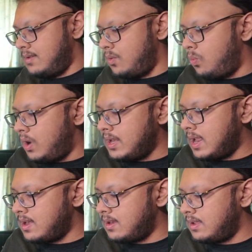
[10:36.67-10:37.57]
one
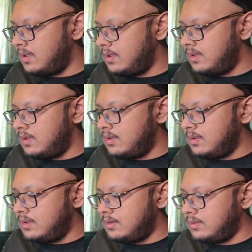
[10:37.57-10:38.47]
end
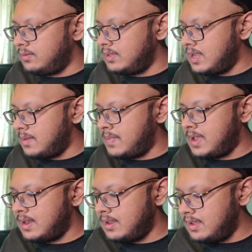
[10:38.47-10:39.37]
to the
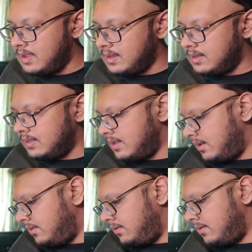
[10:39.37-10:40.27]
iPad and then the
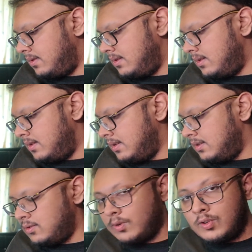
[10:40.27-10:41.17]
other
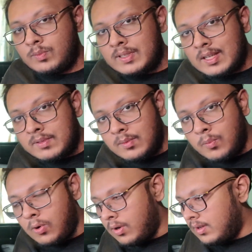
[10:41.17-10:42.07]
to a USB Type-C
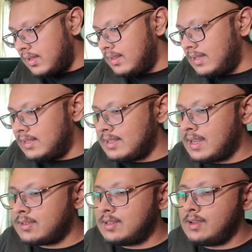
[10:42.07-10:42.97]
port that is
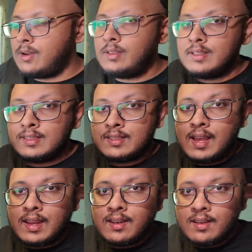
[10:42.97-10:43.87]
actually on the
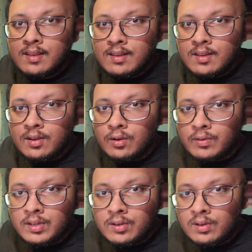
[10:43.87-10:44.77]
side
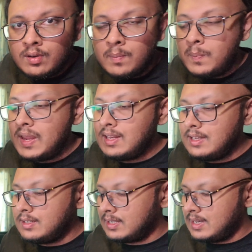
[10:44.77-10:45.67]
over here,
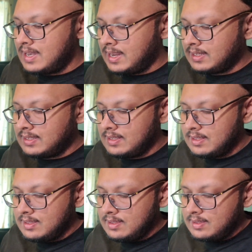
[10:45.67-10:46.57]
mainly to connect
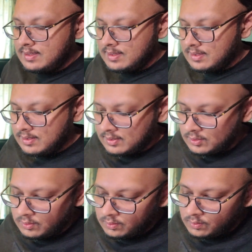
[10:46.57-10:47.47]

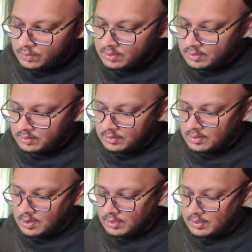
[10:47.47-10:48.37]
to the
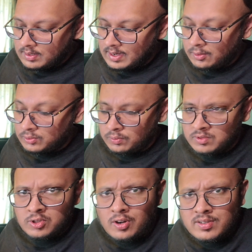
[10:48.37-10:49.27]
dock and also
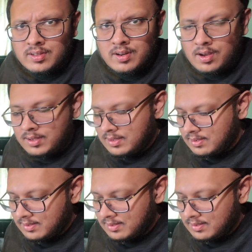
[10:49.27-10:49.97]
charge the dock,